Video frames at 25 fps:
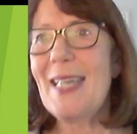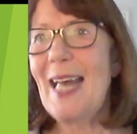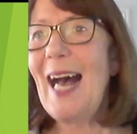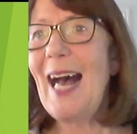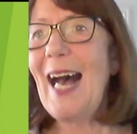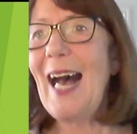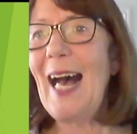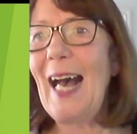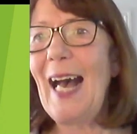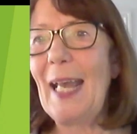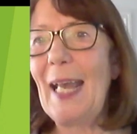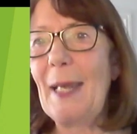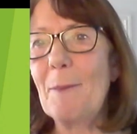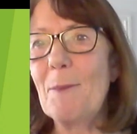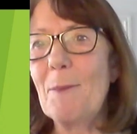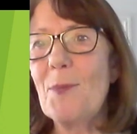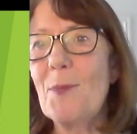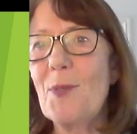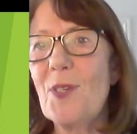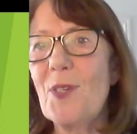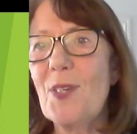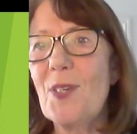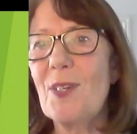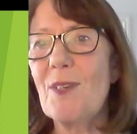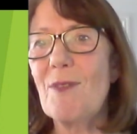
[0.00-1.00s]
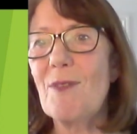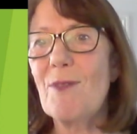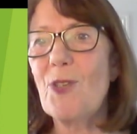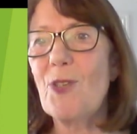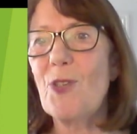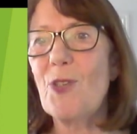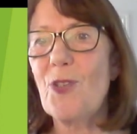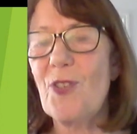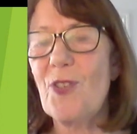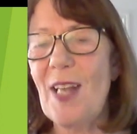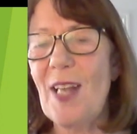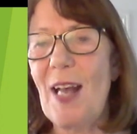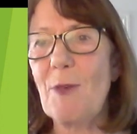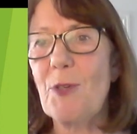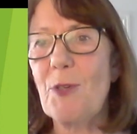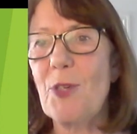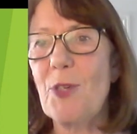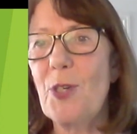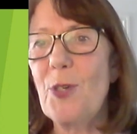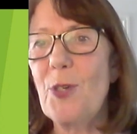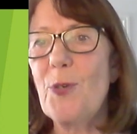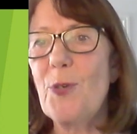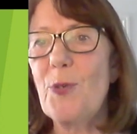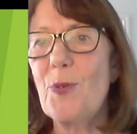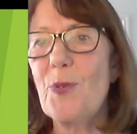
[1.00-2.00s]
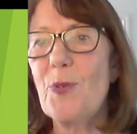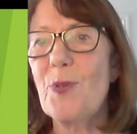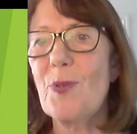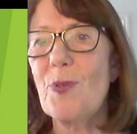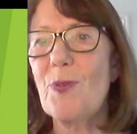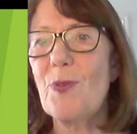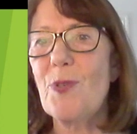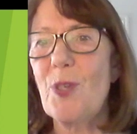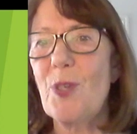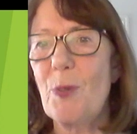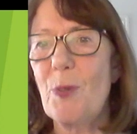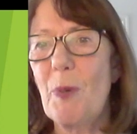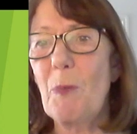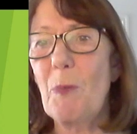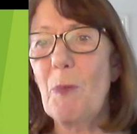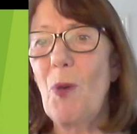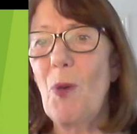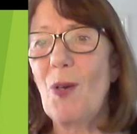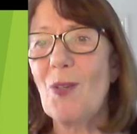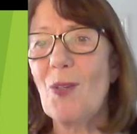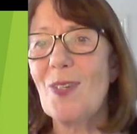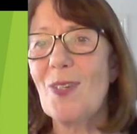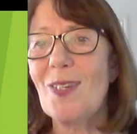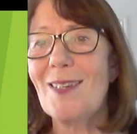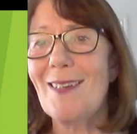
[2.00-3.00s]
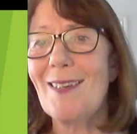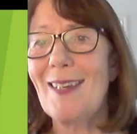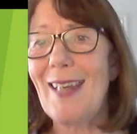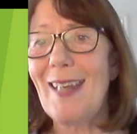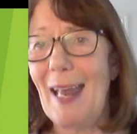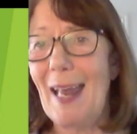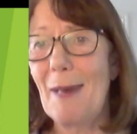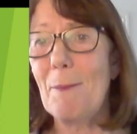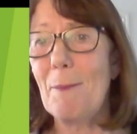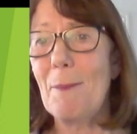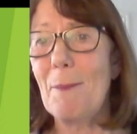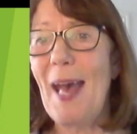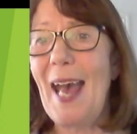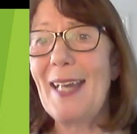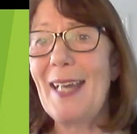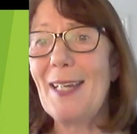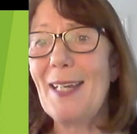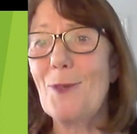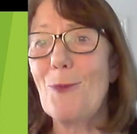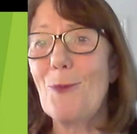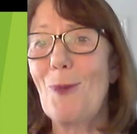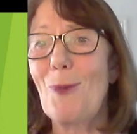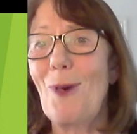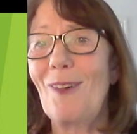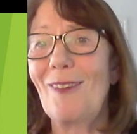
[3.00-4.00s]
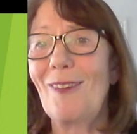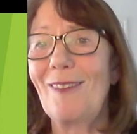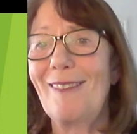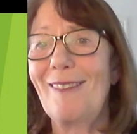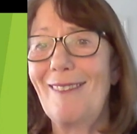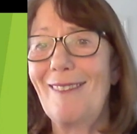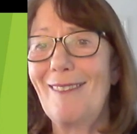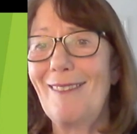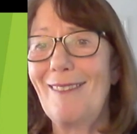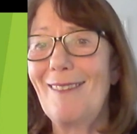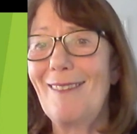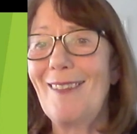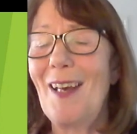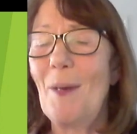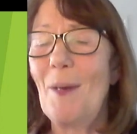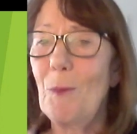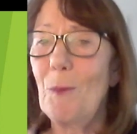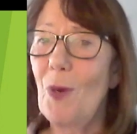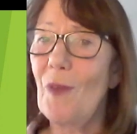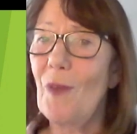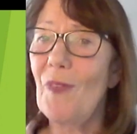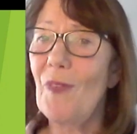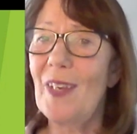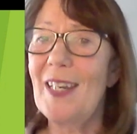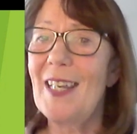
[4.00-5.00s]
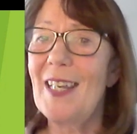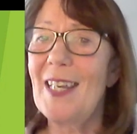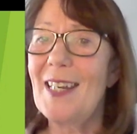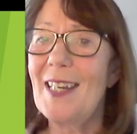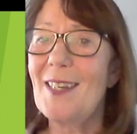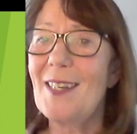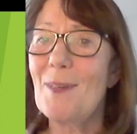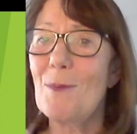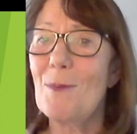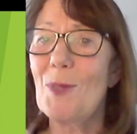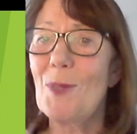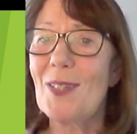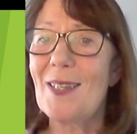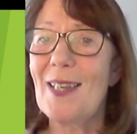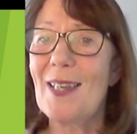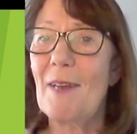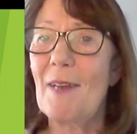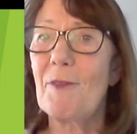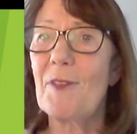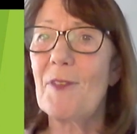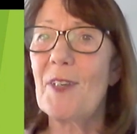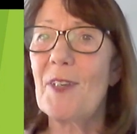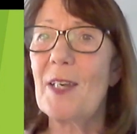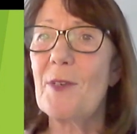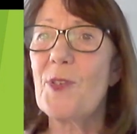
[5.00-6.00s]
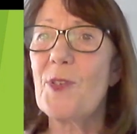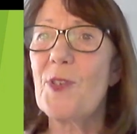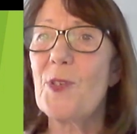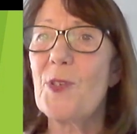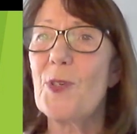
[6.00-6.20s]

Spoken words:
time to suss out who's doing what and getting paid what and what they need and what have you.